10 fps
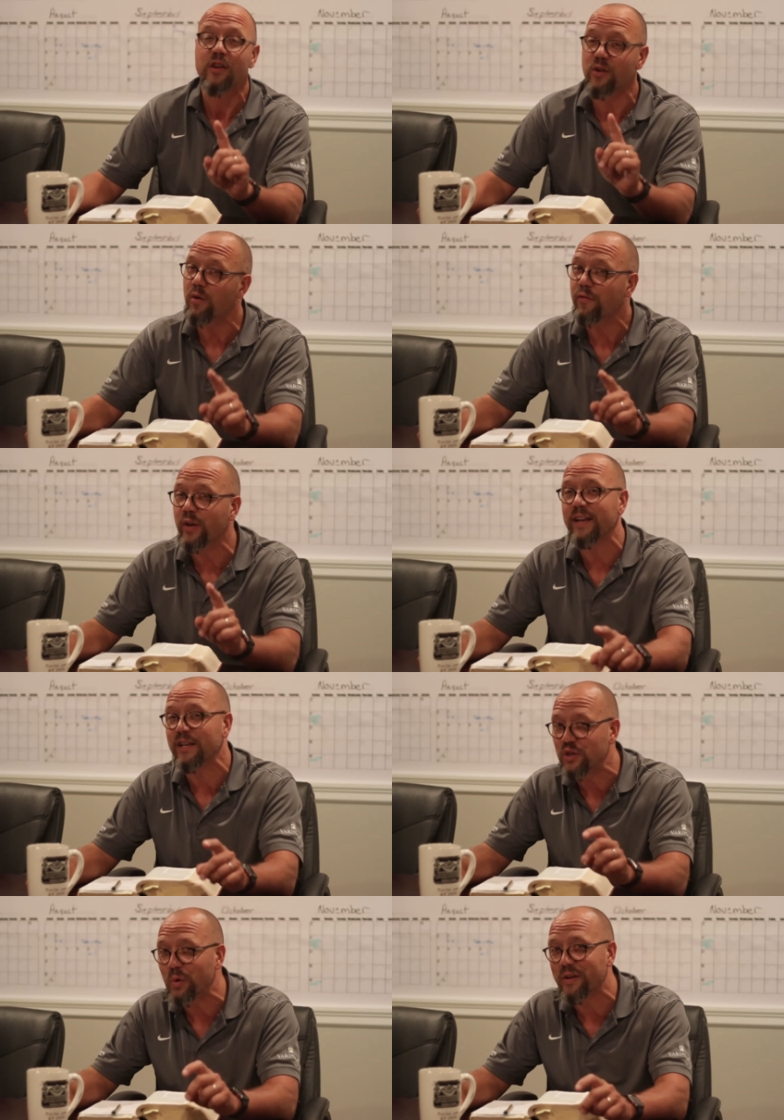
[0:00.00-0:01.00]
Don't forget
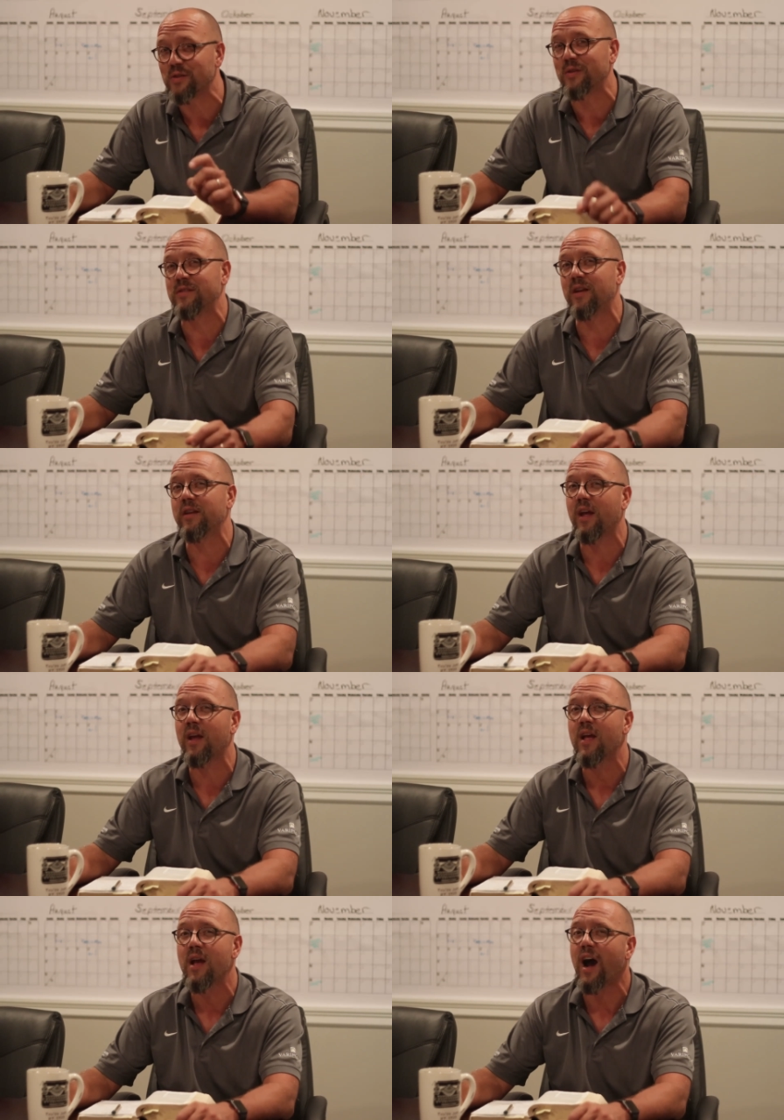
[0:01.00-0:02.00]
to join us on
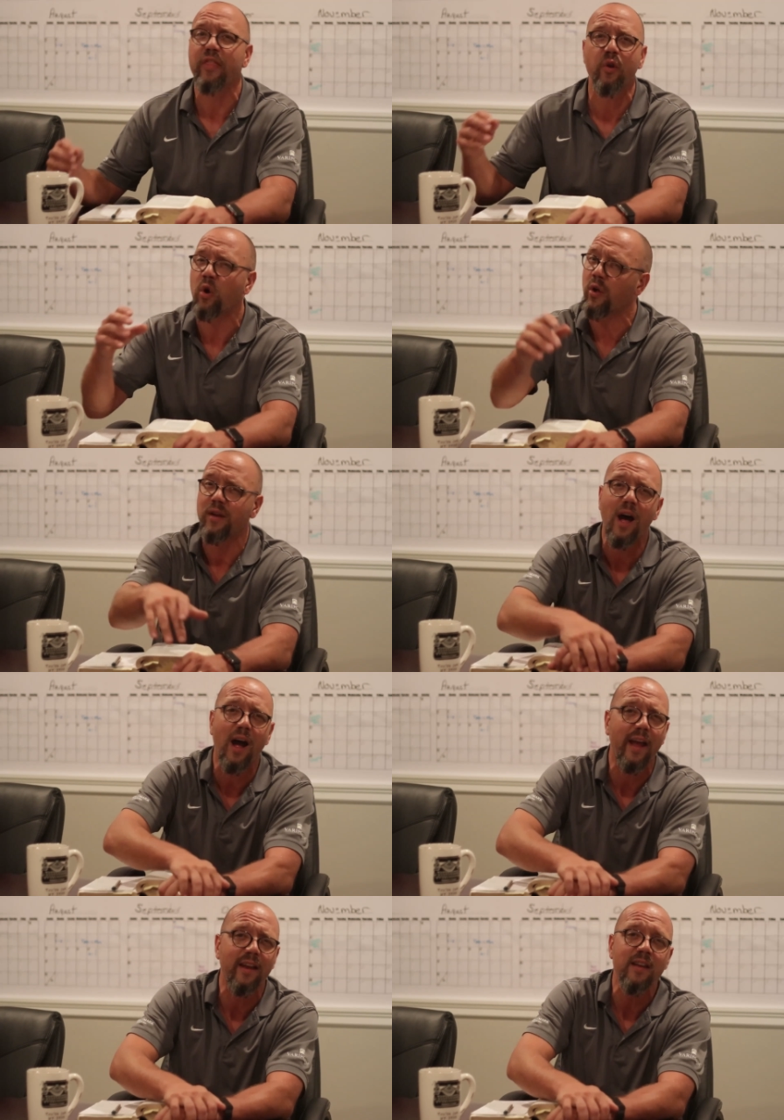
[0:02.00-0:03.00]
Sunday, either
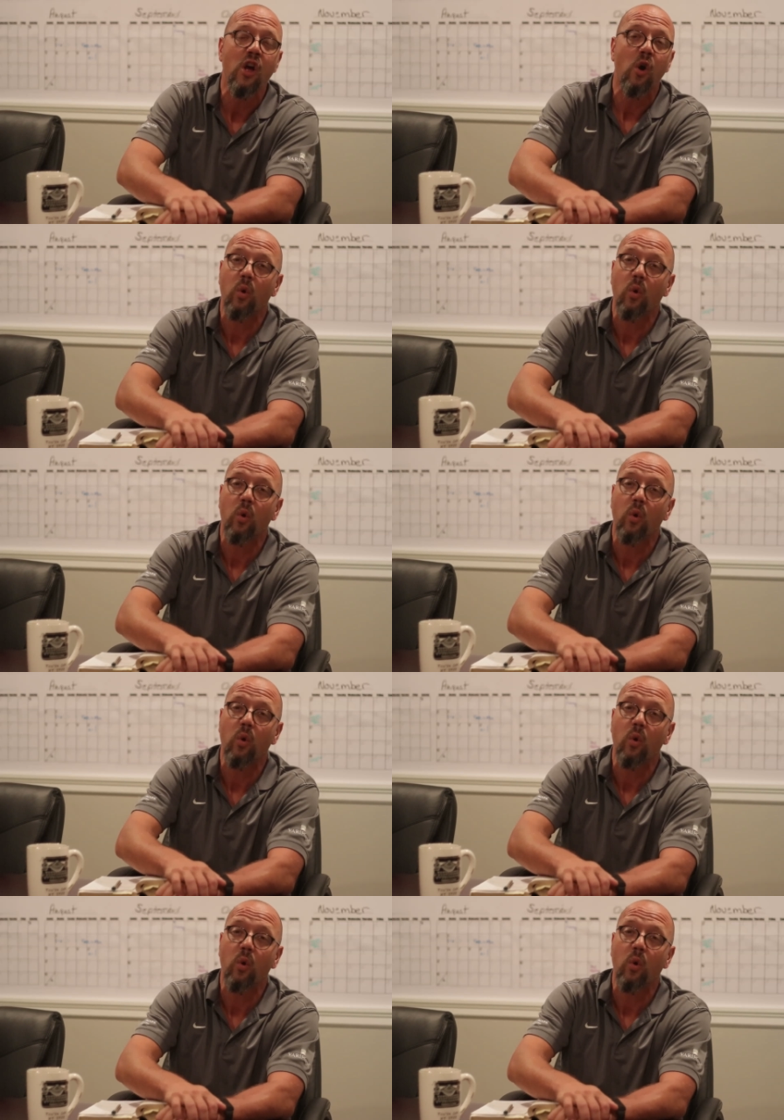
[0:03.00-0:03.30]
online